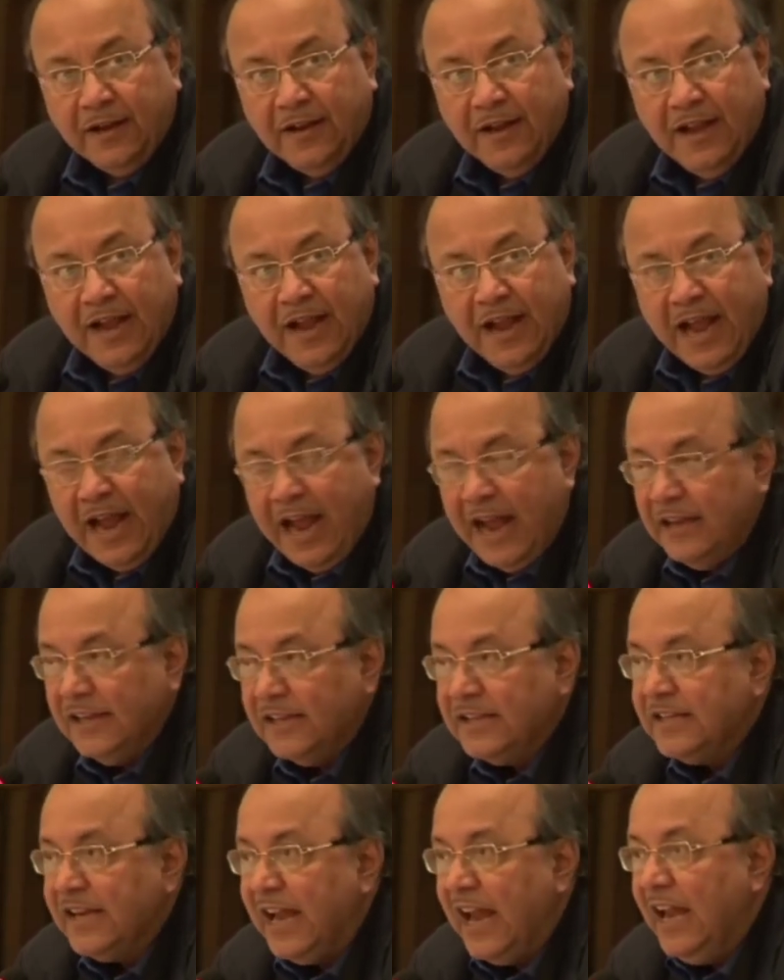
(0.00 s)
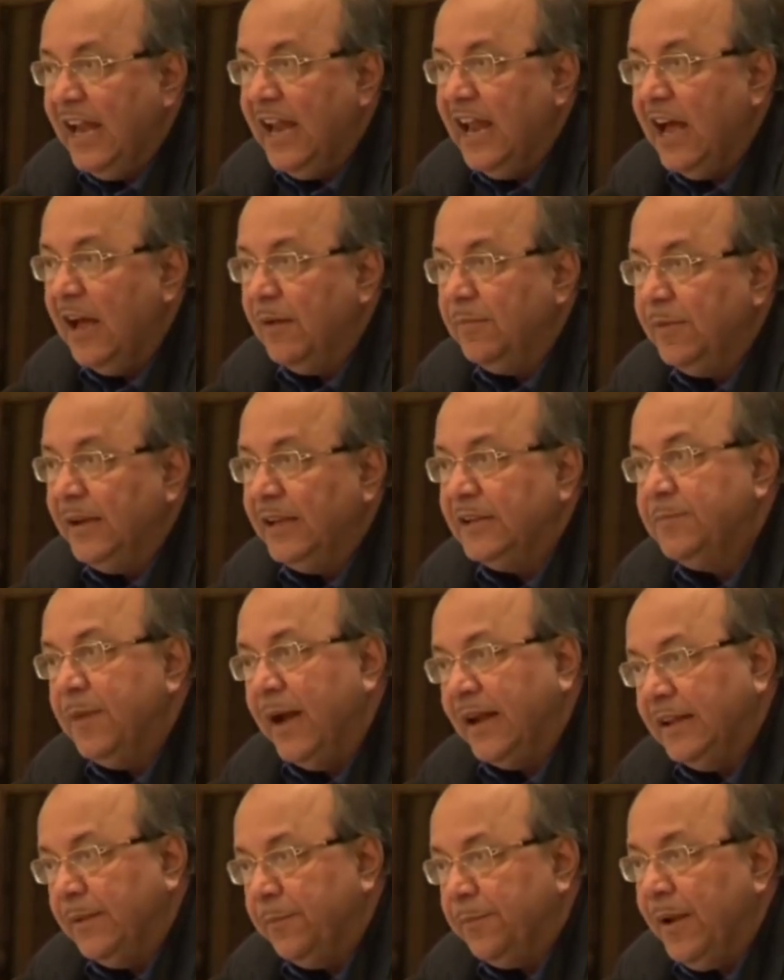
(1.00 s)
And the scaling up is by the
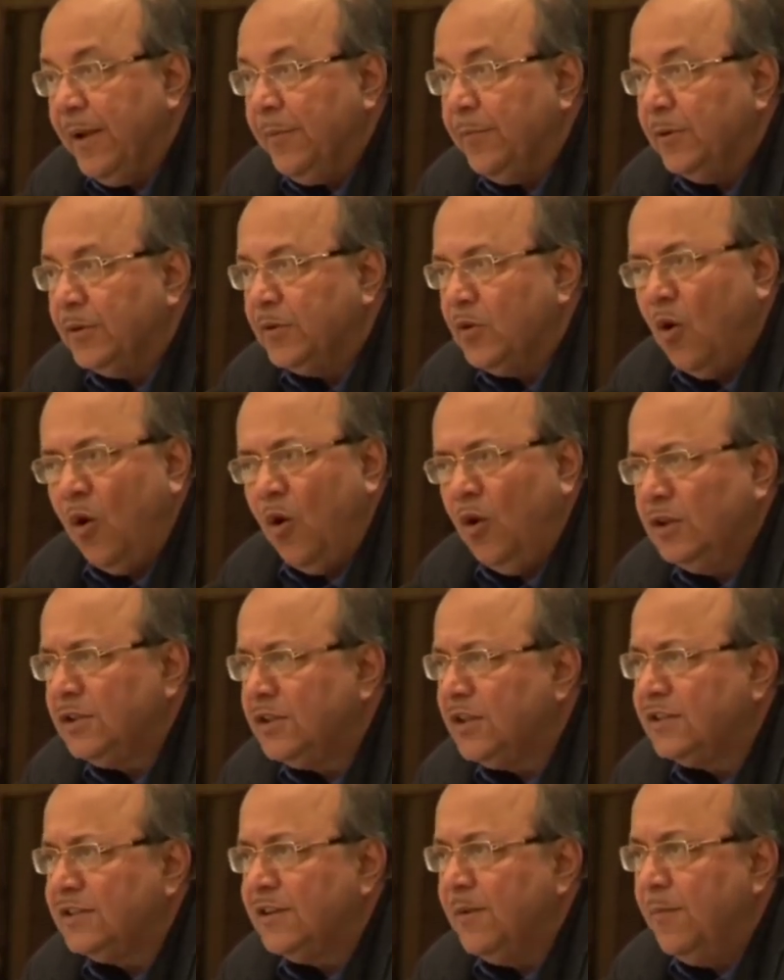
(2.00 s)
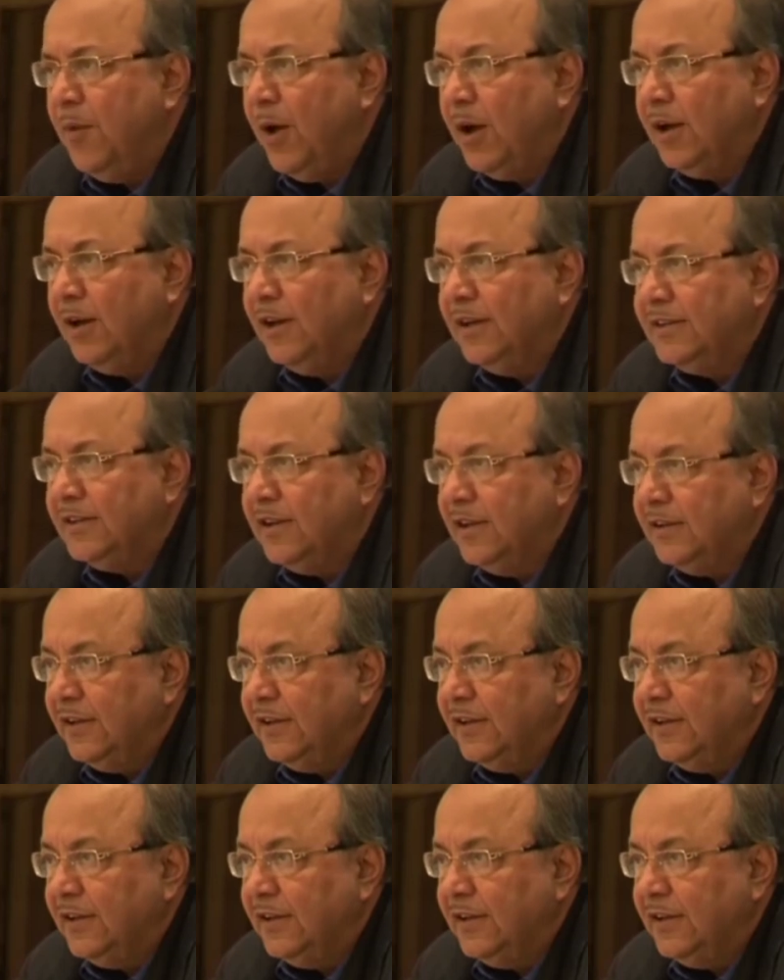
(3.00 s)
people. So all sorts of model is on the radar.